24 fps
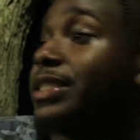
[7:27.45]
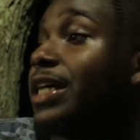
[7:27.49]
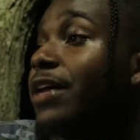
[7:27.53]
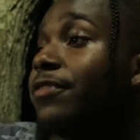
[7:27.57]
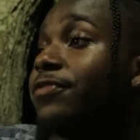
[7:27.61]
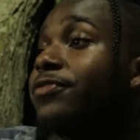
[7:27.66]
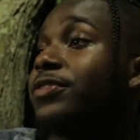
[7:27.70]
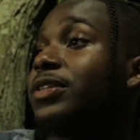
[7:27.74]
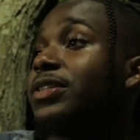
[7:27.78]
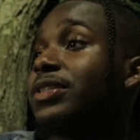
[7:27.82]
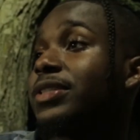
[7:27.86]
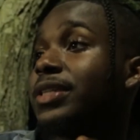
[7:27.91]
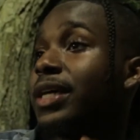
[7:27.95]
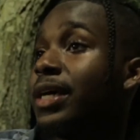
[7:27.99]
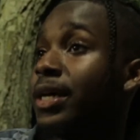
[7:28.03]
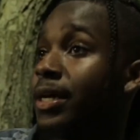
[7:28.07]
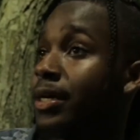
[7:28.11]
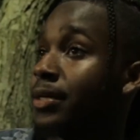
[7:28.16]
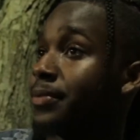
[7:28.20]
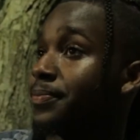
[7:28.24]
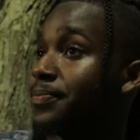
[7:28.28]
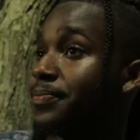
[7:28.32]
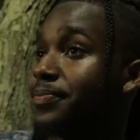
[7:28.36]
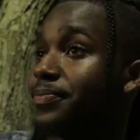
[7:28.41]
Definitely
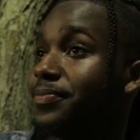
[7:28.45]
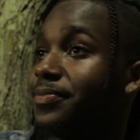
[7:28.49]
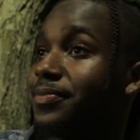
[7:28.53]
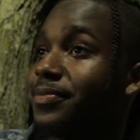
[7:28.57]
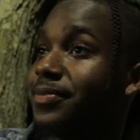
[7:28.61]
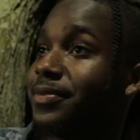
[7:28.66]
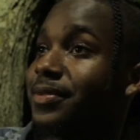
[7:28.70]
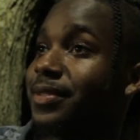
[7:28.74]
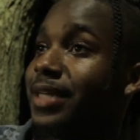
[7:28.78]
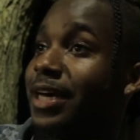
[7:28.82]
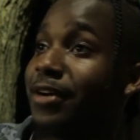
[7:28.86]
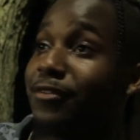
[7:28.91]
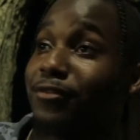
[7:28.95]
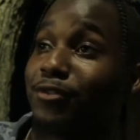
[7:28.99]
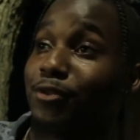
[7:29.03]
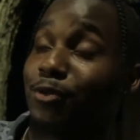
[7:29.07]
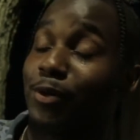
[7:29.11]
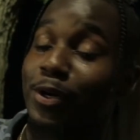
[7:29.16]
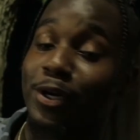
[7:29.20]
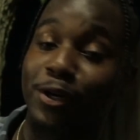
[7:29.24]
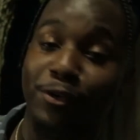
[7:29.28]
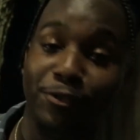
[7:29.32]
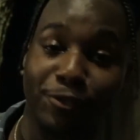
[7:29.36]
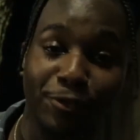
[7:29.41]
say, like for
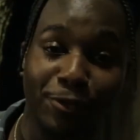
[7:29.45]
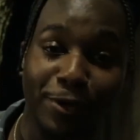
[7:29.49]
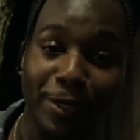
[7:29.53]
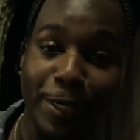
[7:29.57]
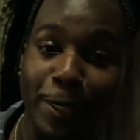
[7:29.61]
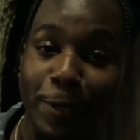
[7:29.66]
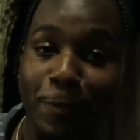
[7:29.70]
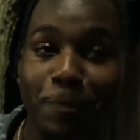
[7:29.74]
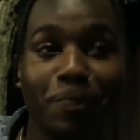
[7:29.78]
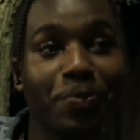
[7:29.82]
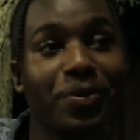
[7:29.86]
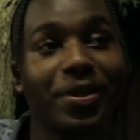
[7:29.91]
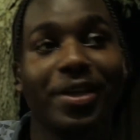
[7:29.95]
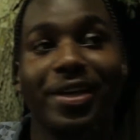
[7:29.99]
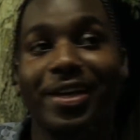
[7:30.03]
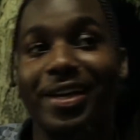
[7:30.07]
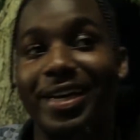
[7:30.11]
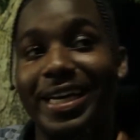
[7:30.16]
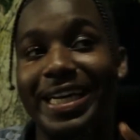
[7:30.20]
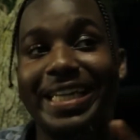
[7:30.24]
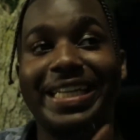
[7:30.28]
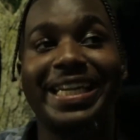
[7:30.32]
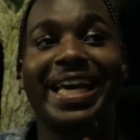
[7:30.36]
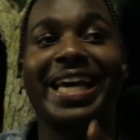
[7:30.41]
real,
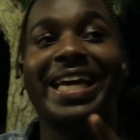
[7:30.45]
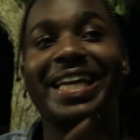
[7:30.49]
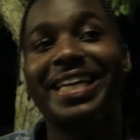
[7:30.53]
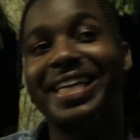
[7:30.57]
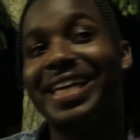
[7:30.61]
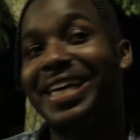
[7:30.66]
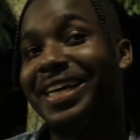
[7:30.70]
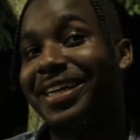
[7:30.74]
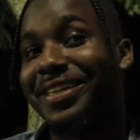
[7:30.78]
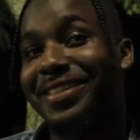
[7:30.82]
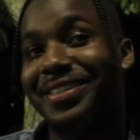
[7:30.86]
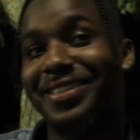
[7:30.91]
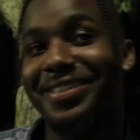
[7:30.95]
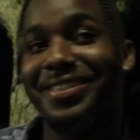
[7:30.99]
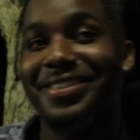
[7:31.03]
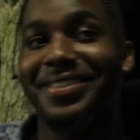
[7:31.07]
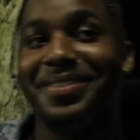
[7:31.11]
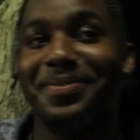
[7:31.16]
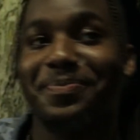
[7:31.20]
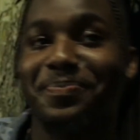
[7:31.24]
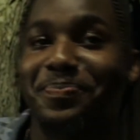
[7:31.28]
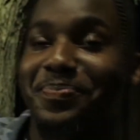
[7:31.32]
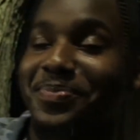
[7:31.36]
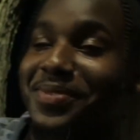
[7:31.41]
Nate
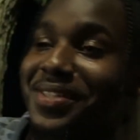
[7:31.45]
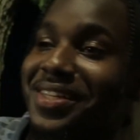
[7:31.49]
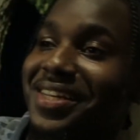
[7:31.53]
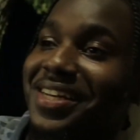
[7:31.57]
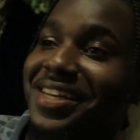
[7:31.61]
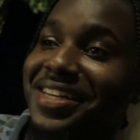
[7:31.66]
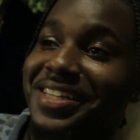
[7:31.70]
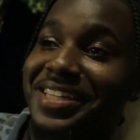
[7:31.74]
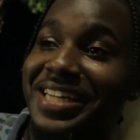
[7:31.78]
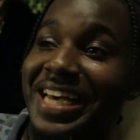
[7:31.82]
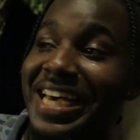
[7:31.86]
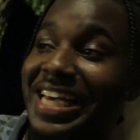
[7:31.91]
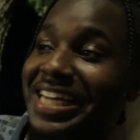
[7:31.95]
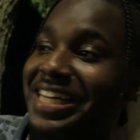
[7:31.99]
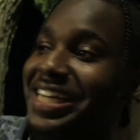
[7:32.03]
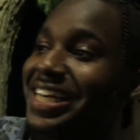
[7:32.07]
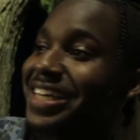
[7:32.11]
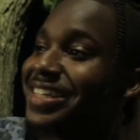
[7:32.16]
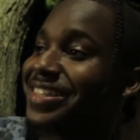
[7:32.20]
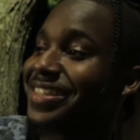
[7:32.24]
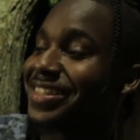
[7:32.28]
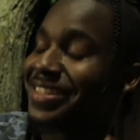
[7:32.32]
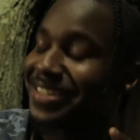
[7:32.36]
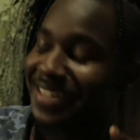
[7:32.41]
Nix. Nate
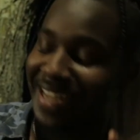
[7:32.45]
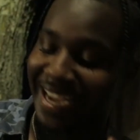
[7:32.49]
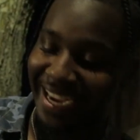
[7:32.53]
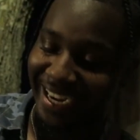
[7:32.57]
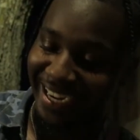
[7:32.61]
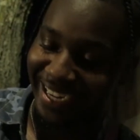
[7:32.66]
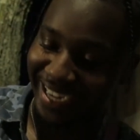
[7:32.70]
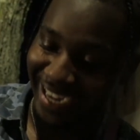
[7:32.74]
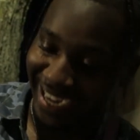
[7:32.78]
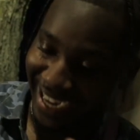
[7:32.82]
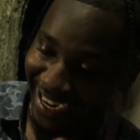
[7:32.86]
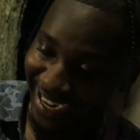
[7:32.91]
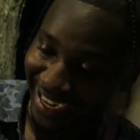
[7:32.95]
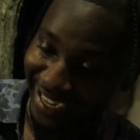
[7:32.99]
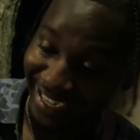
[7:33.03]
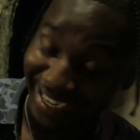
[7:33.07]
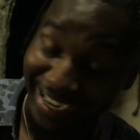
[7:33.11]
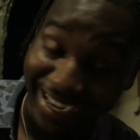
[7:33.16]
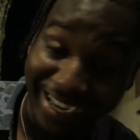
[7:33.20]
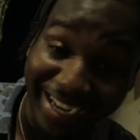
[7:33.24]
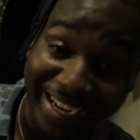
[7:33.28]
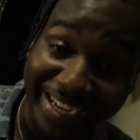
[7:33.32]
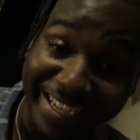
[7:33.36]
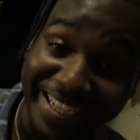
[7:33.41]
Nix is that guy, all
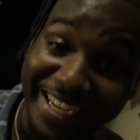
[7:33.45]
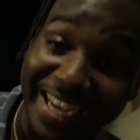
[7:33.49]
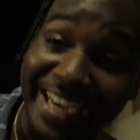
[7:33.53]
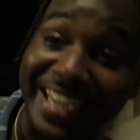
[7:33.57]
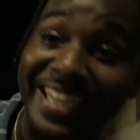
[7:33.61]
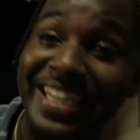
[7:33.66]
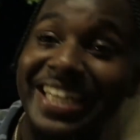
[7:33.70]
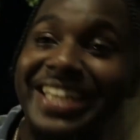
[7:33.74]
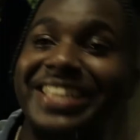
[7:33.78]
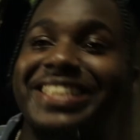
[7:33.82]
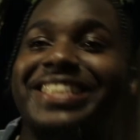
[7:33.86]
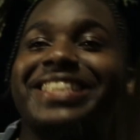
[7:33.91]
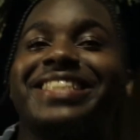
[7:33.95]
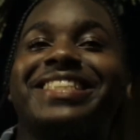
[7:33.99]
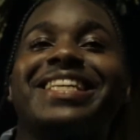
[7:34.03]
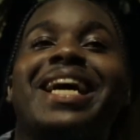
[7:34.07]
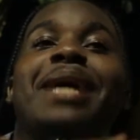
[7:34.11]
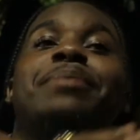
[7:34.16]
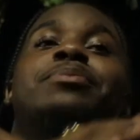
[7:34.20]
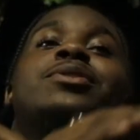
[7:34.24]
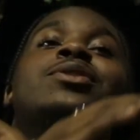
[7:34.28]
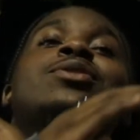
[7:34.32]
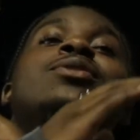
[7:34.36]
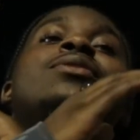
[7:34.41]
right? Nate Nix is
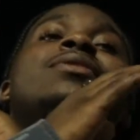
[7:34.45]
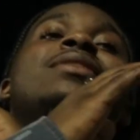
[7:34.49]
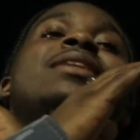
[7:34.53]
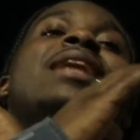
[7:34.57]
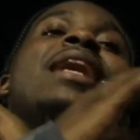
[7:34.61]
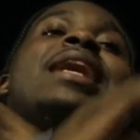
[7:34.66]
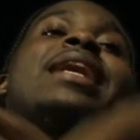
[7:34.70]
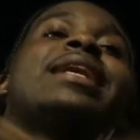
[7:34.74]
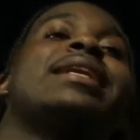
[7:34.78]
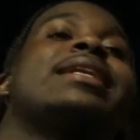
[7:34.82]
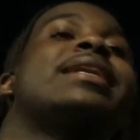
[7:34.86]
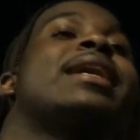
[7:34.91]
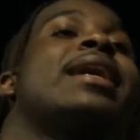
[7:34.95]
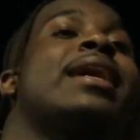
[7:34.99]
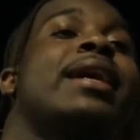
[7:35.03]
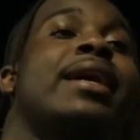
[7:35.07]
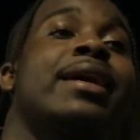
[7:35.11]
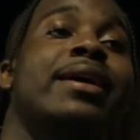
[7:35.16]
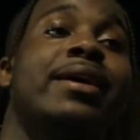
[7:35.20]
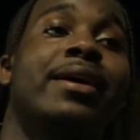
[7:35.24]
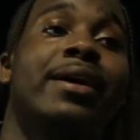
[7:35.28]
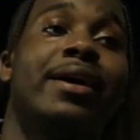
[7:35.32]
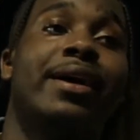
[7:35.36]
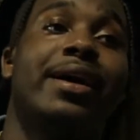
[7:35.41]
absolutely that
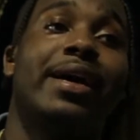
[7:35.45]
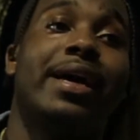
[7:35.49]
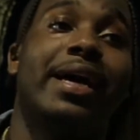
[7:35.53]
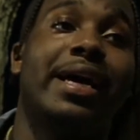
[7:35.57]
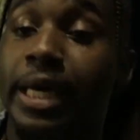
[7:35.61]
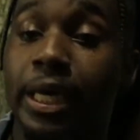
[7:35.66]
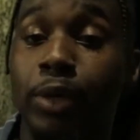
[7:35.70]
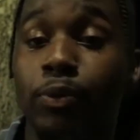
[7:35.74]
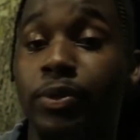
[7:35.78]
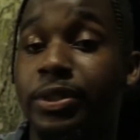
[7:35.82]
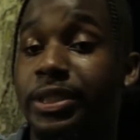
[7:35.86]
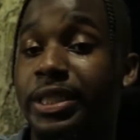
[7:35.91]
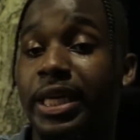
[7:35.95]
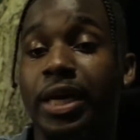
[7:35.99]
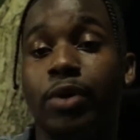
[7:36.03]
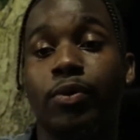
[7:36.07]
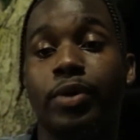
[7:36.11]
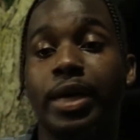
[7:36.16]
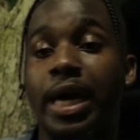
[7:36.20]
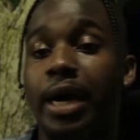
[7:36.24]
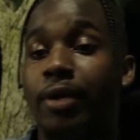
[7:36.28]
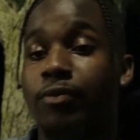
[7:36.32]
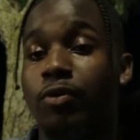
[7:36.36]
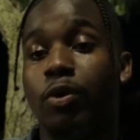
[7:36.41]
guy. He was there
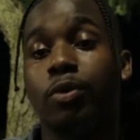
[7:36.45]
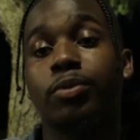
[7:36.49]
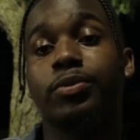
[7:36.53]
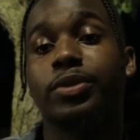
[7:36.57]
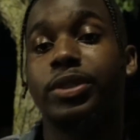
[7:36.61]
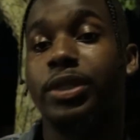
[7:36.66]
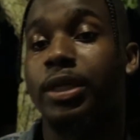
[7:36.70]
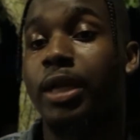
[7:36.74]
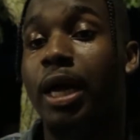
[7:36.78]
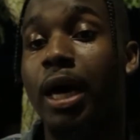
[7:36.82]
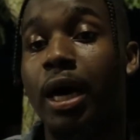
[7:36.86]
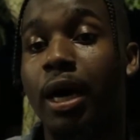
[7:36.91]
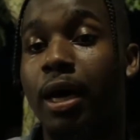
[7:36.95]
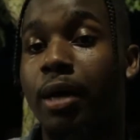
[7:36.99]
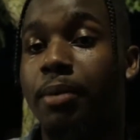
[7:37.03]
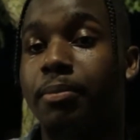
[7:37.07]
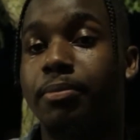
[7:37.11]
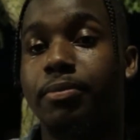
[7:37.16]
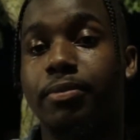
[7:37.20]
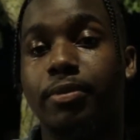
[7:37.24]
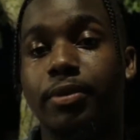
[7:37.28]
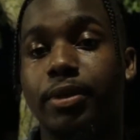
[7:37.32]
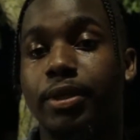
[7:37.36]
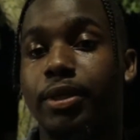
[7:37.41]
when I wrote Salam.
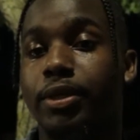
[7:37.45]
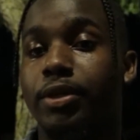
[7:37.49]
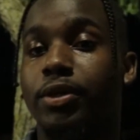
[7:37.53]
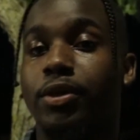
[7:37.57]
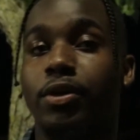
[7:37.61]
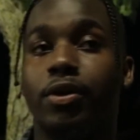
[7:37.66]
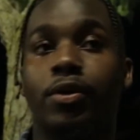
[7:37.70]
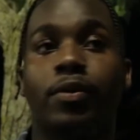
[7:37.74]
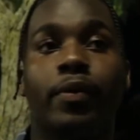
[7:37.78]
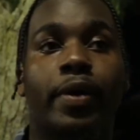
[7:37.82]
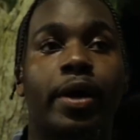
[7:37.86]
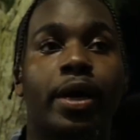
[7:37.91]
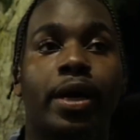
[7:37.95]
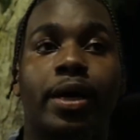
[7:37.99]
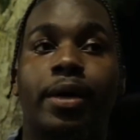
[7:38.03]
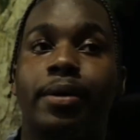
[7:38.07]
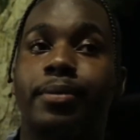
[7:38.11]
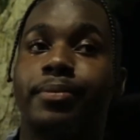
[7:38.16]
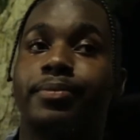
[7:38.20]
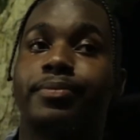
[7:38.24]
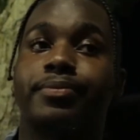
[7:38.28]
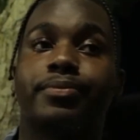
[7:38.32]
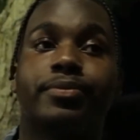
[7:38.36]
You know,